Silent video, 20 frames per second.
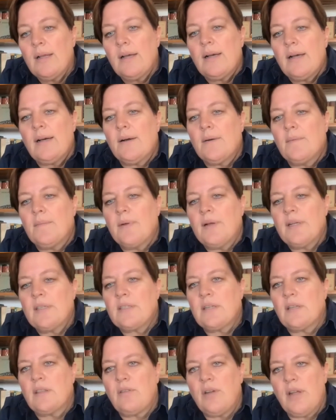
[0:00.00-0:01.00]

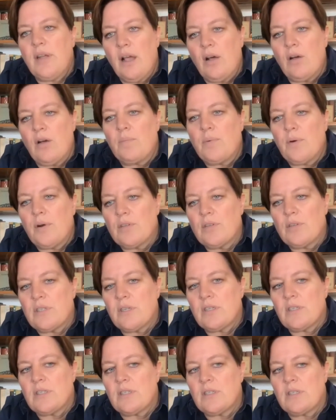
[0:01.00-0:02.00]
It's a 3-hour
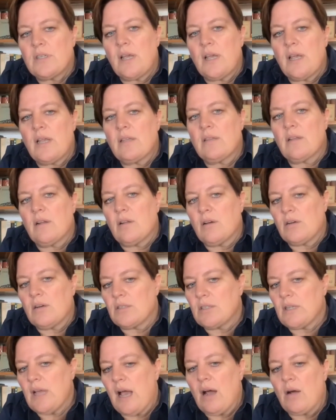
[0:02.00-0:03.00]
process, and the
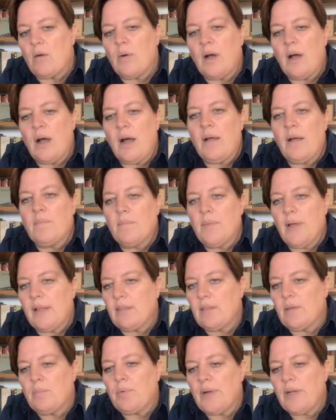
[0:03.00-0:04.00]
last hour I'm at
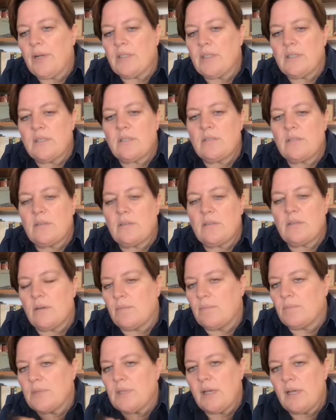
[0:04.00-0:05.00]
the press
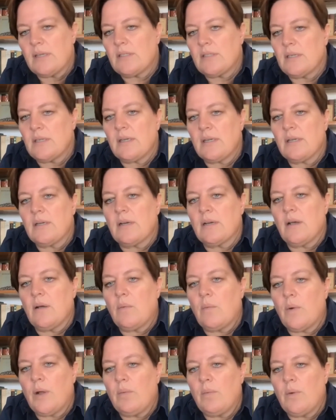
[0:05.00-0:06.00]
tasting
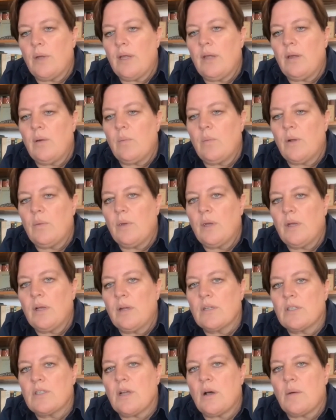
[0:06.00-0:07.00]
when we're going
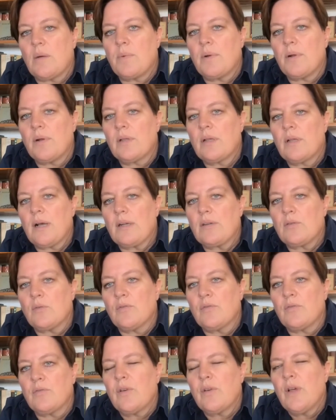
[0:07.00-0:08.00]
to stop and cut
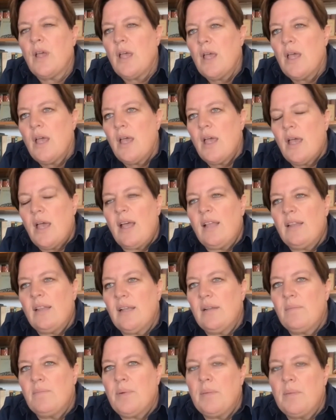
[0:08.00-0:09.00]
off. And
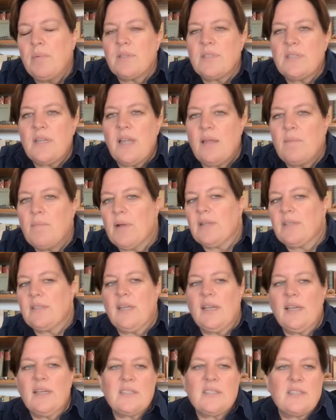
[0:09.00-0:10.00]
then people say, but
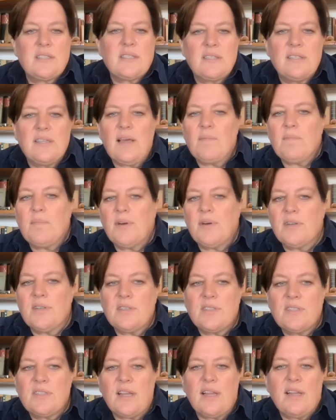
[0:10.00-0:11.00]
yes,
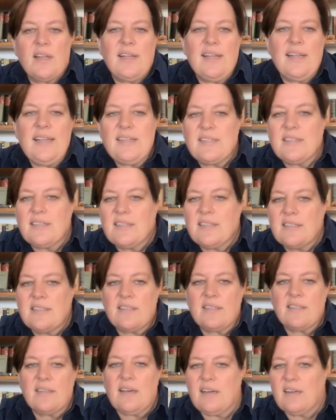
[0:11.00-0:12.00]
numbers and liters,
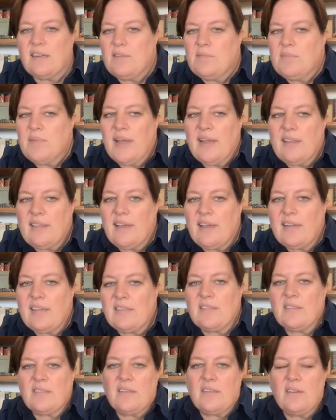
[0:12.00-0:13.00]
and how do you make
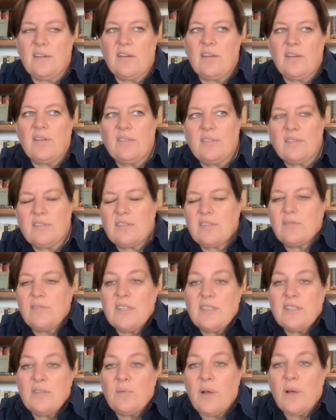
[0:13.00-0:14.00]
that? You know, it's the
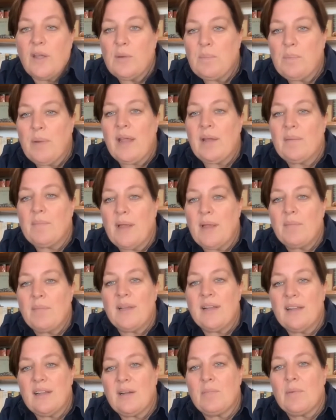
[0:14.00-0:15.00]
reason why you pay maybe
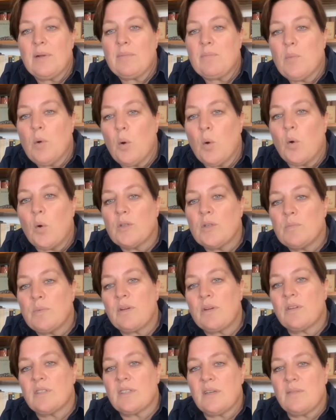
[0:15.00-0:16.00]
a little bit more is
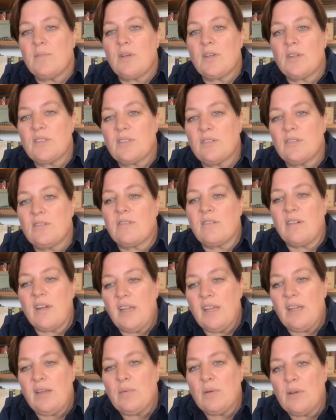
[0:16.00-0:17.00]
because I'm not too
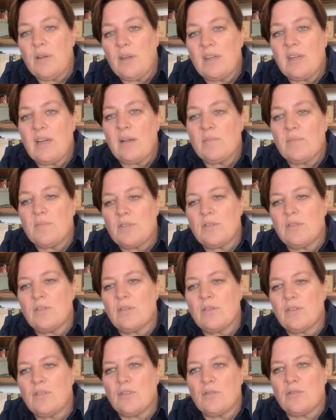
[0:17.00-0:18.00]
greedy when it comes to
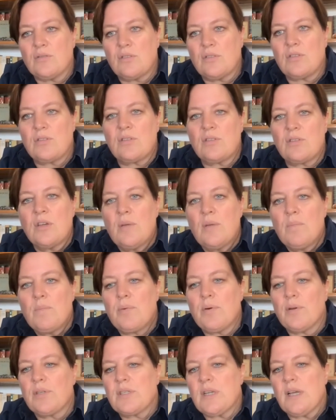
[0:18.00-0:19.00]
the juice
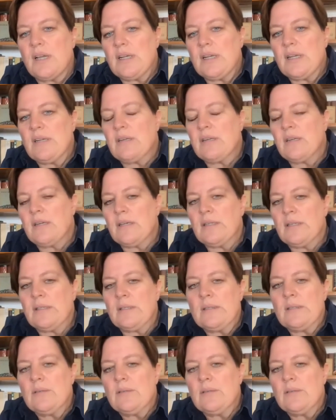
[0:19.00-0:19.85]
per ton